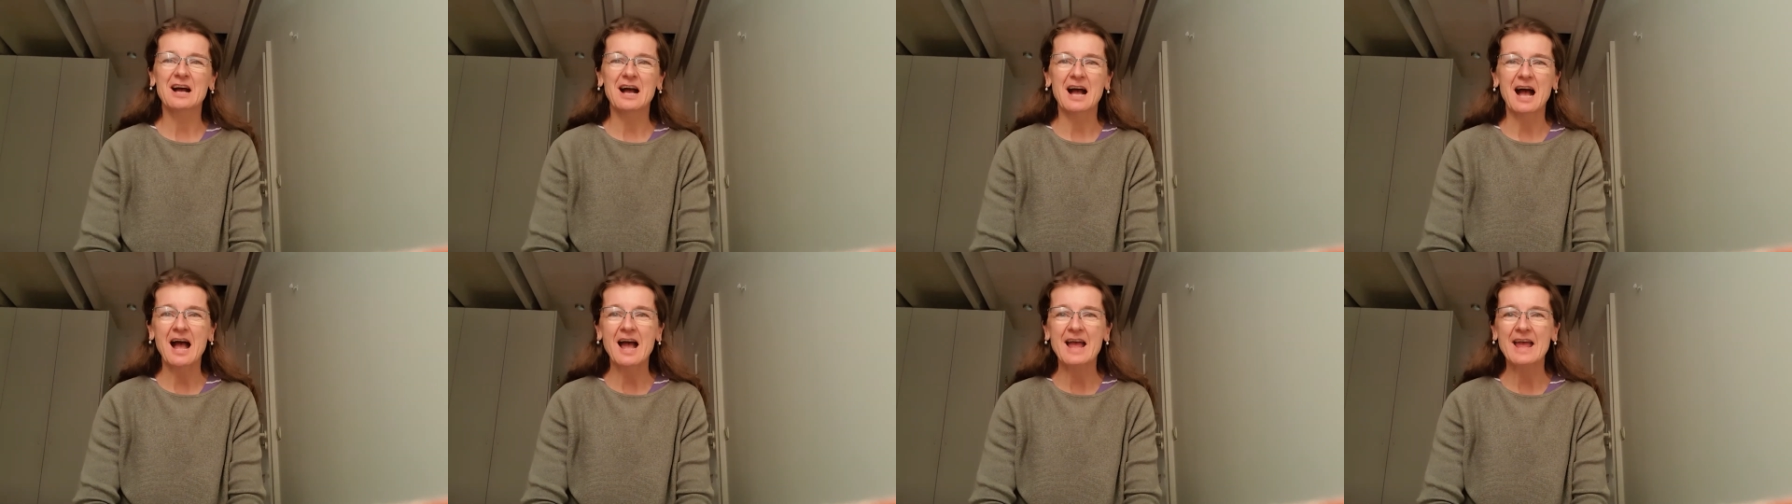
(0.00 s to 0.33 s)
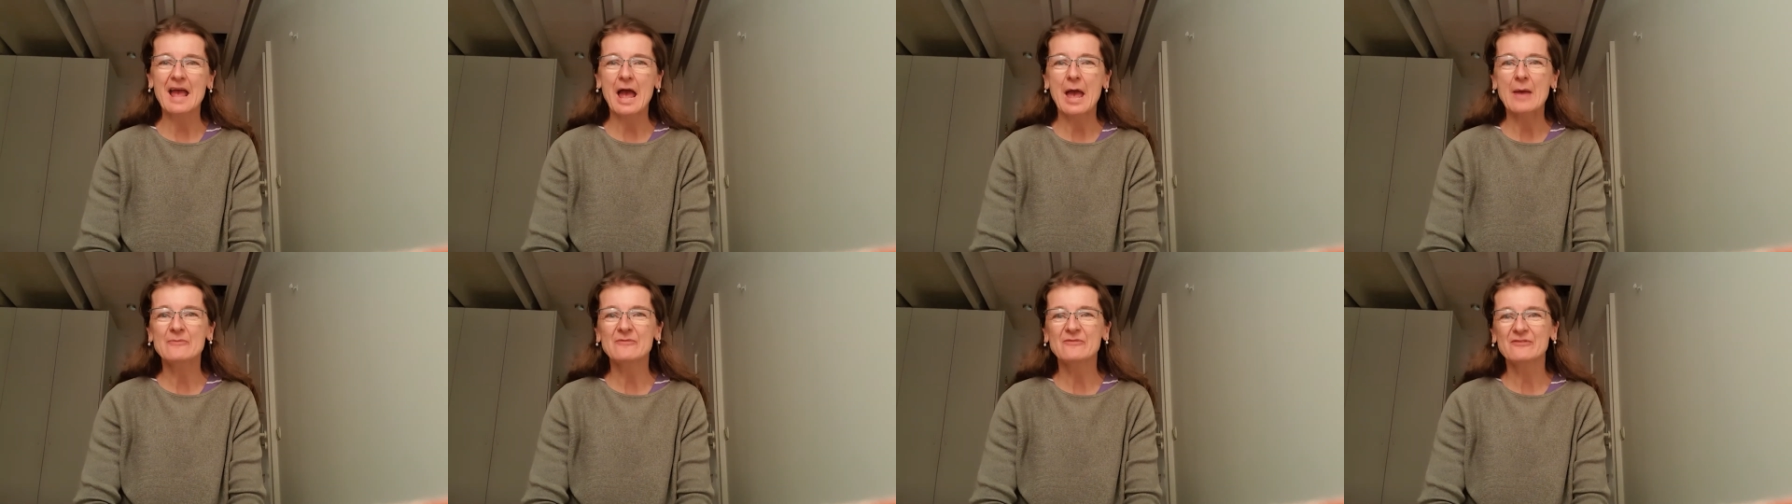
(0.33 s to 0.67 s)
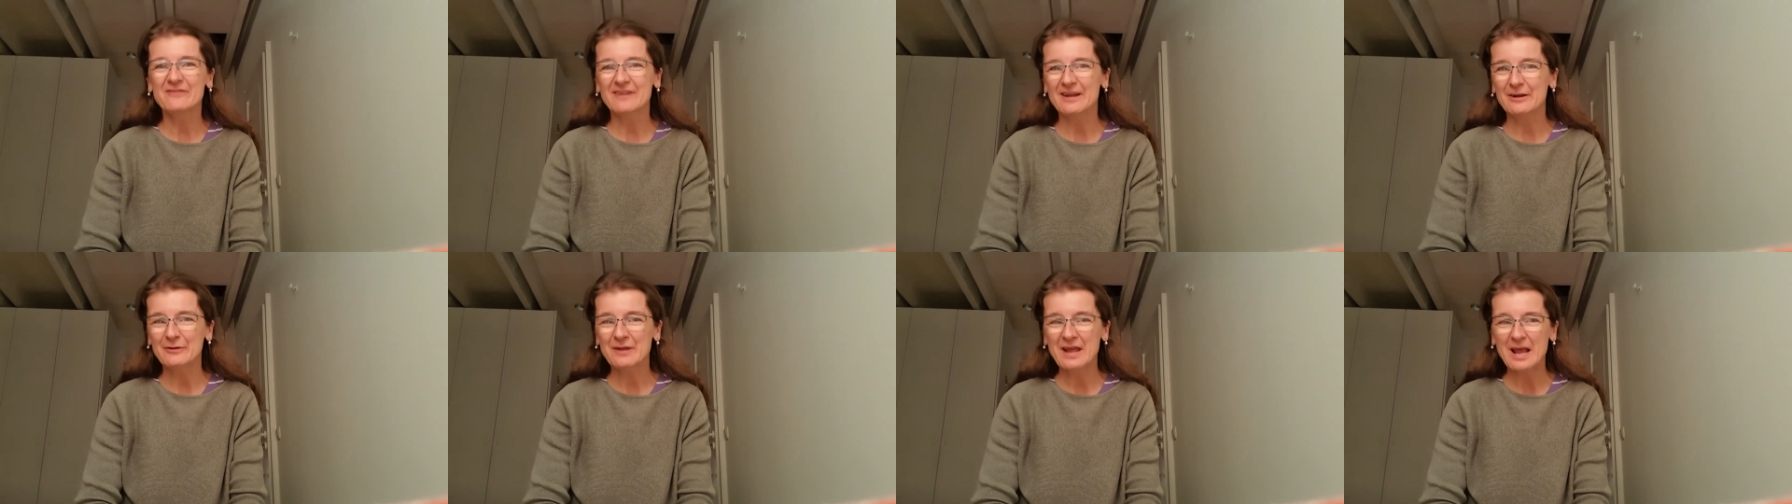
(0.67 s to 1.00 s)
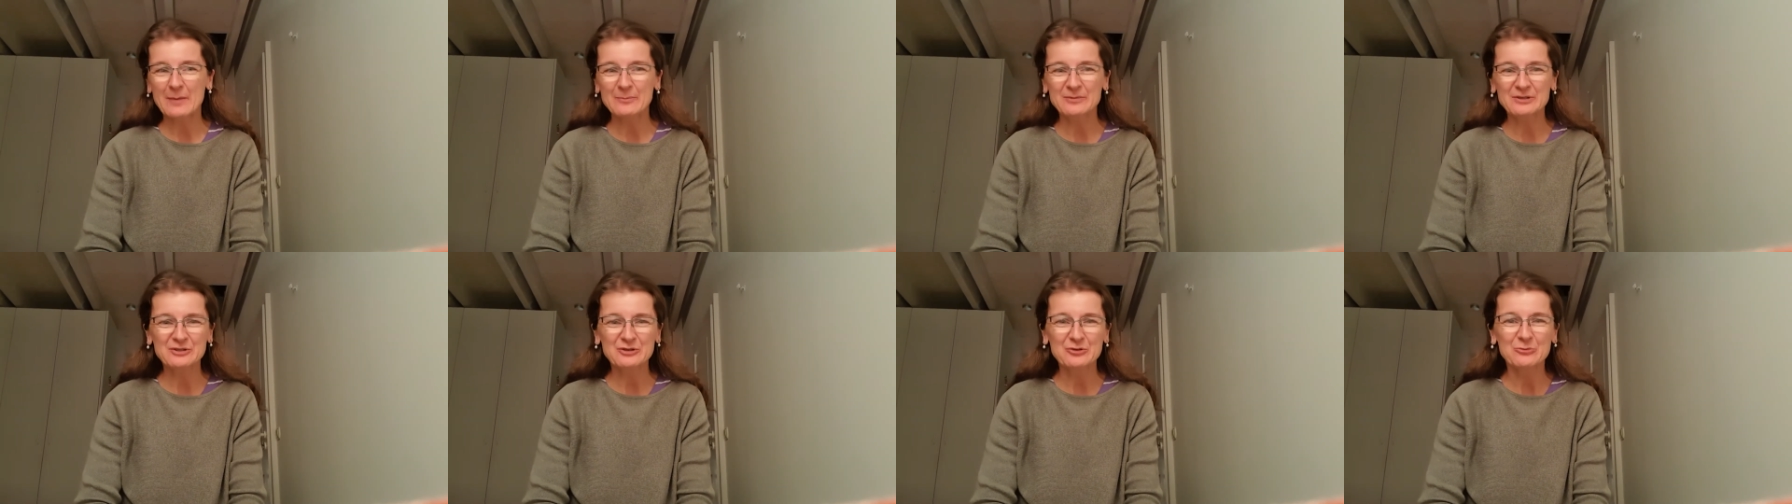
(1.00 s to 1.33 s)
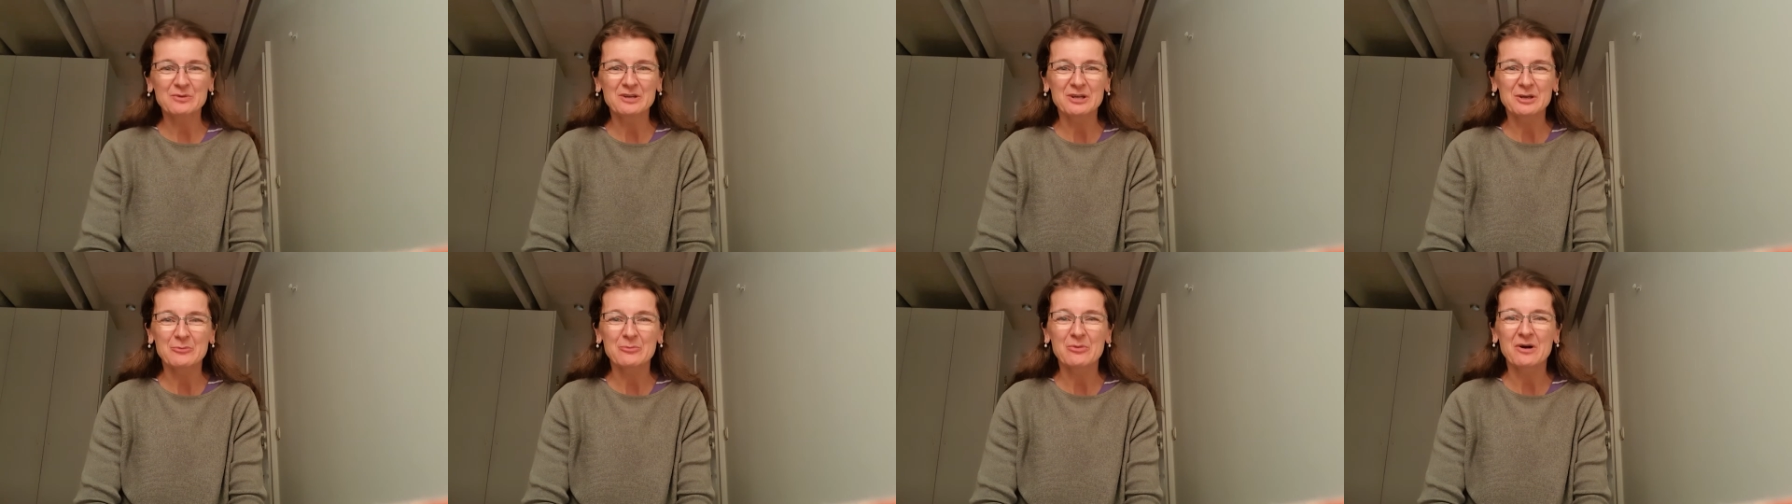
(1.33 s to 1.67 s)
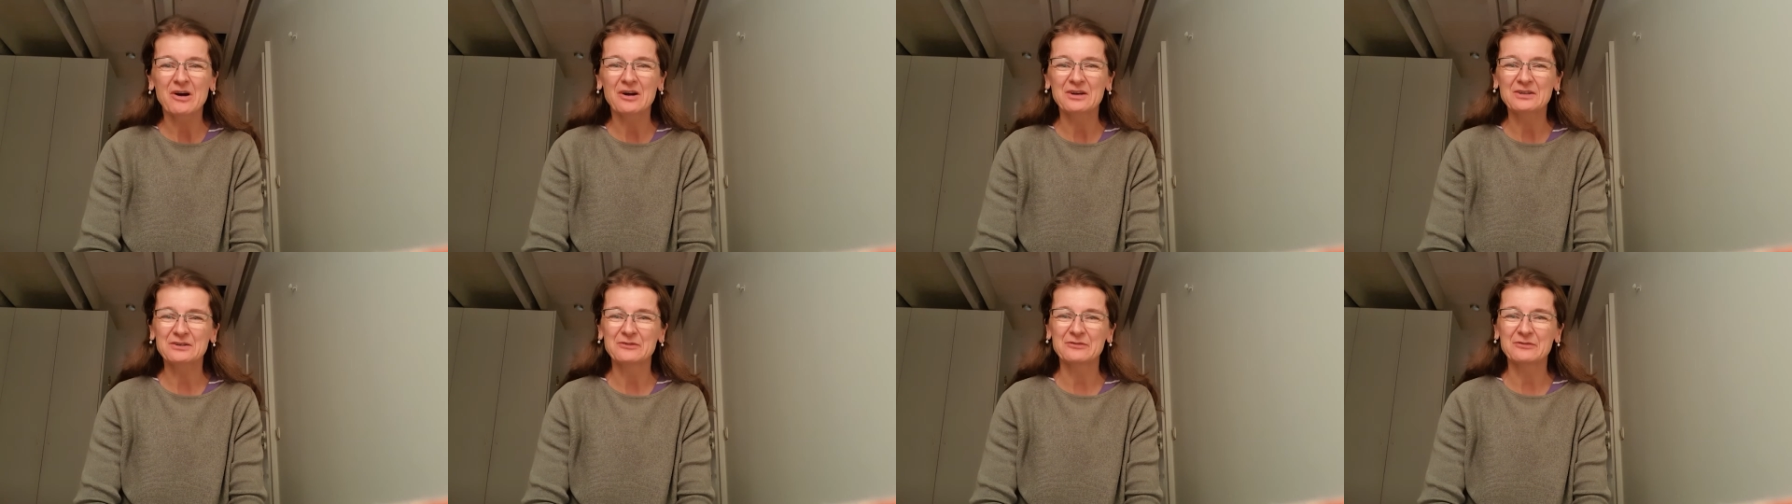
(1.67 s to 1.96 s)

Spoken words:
I am very happy to be a part